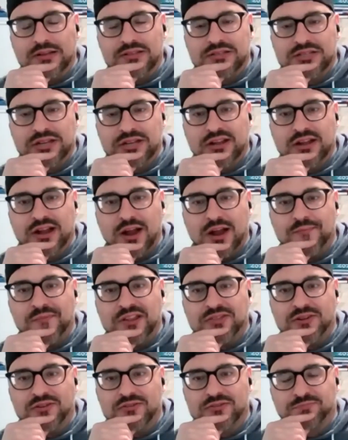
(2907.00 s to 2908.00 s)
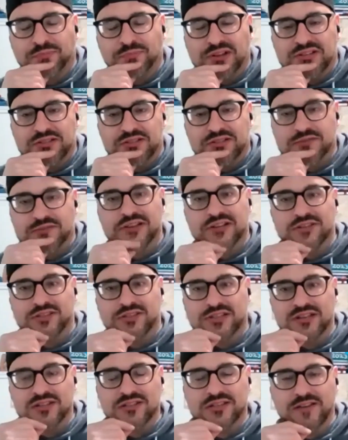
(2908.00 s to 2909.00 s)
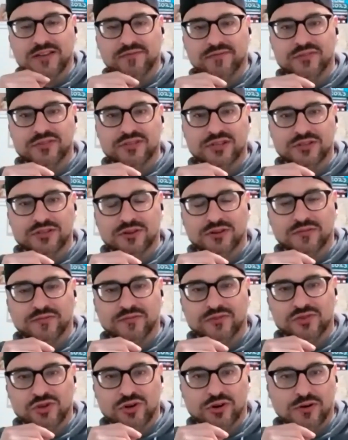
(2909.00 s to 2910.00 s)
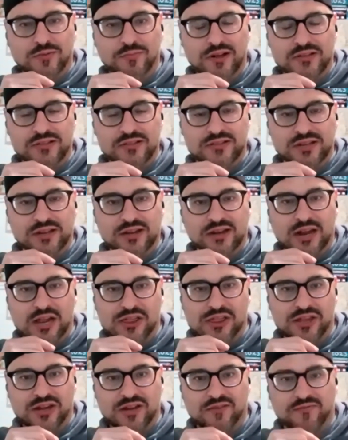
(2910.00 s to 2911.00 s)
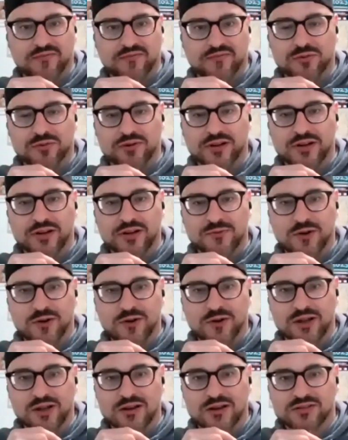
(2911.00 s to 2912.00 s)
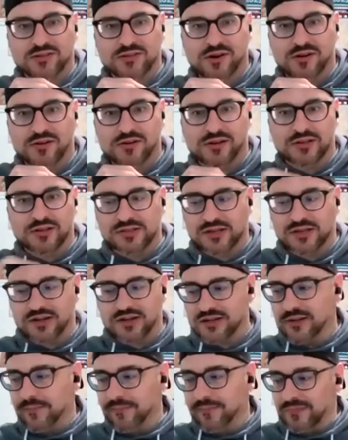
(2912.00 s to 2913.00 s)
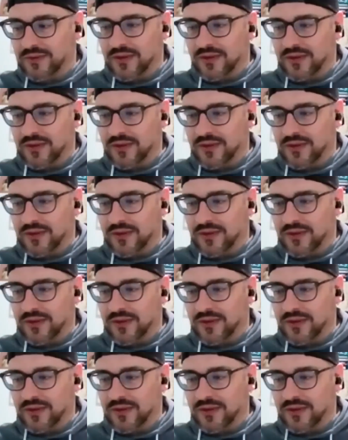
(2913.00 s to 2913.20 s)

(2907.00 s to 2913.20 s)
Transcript: That's. Uh, I mean, there's places we could see in San Francisco for sure, but uh, I think if we're going anywhere, we got to start in Kentucky.